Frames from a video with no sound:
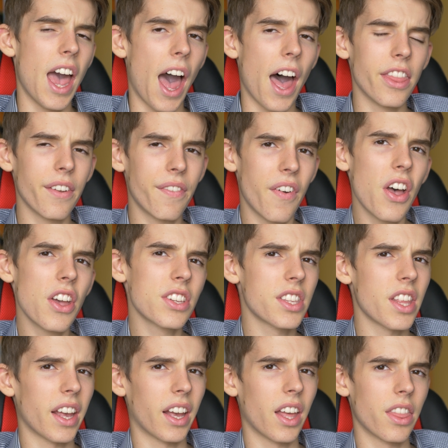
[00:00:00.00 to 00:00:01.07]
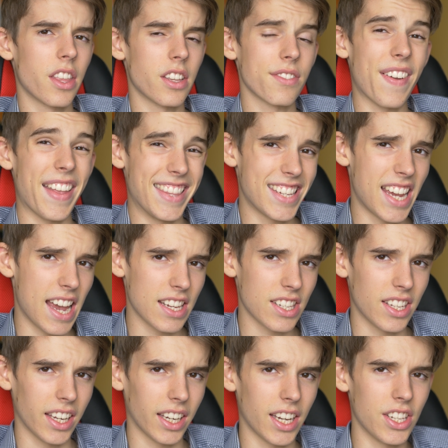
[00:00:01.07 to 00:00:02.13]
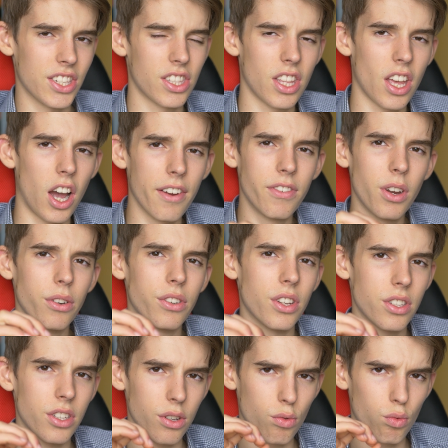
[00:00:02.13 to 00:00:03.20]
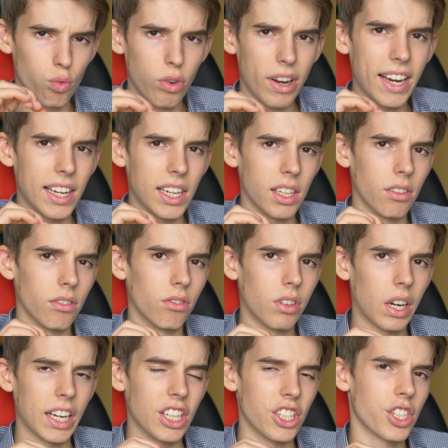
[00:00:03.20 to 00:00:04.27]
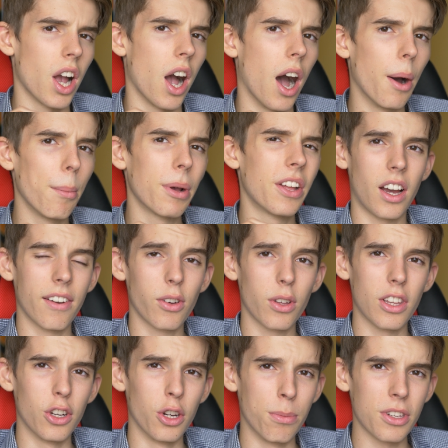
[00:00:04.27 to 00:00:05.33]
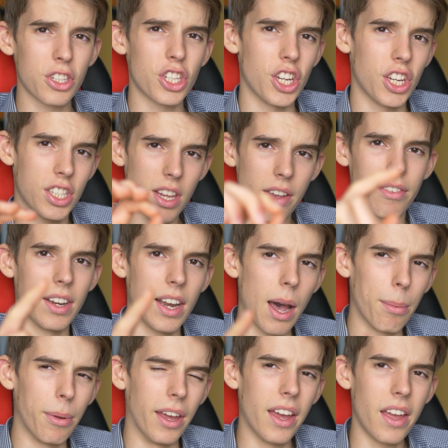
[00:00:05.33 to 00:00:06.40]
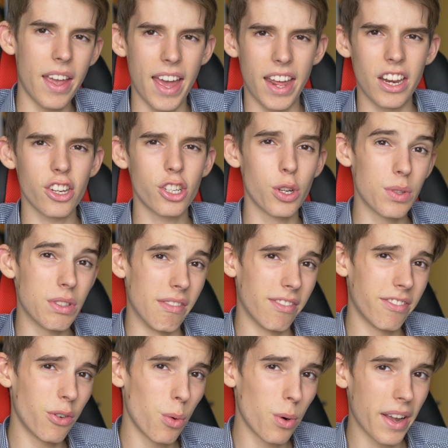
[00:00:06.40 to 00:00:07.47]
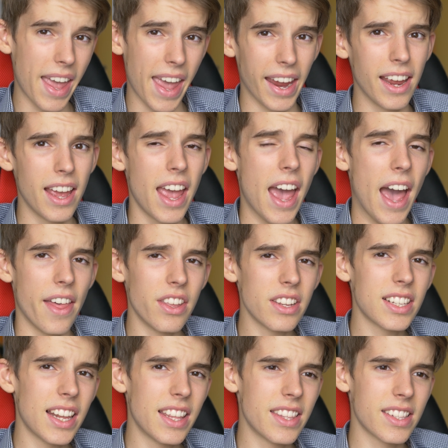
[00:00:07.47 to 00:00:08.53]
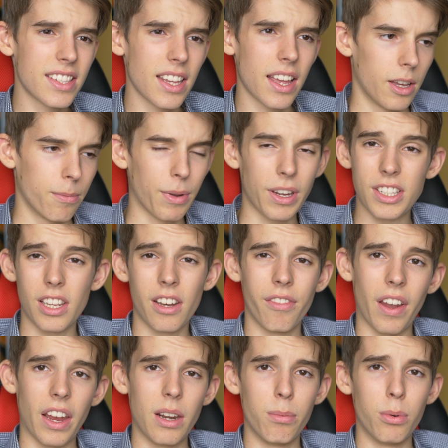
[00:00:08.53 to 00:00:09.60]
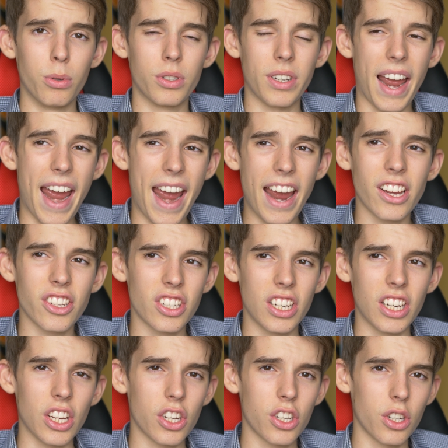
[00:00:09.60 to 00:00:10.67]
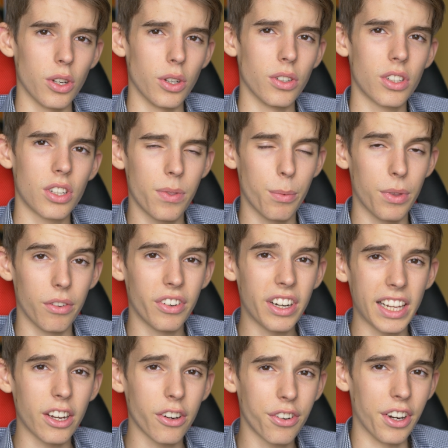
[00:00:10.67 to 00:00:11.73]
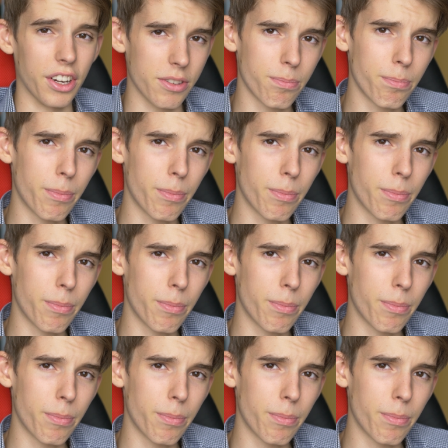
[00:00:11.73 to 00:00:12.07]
And the first thing that's fantastic is that noticed it's really sharp. I've got the Lumix G7 up here and it shoots in 4K, and this lens makes it available to actually shoot with a really crisp